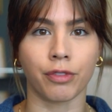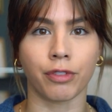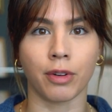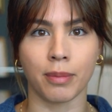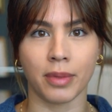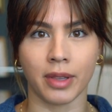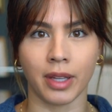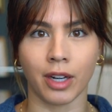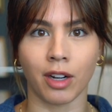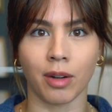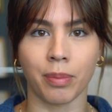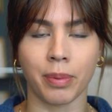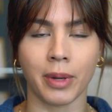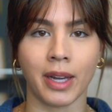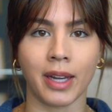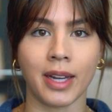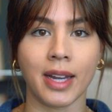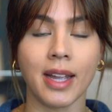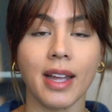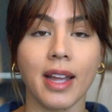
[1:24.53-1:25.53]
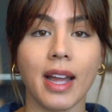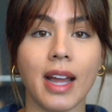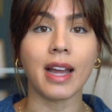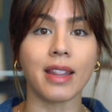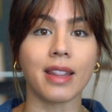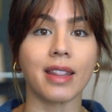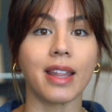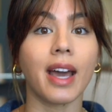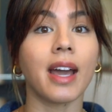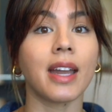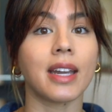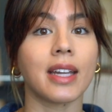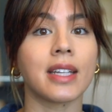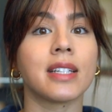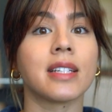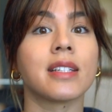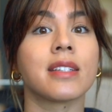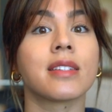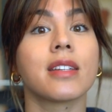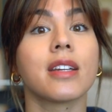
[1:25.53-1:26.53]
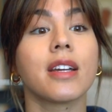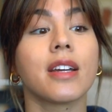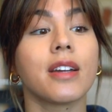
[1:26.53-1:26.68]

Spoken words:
from therapy, and that is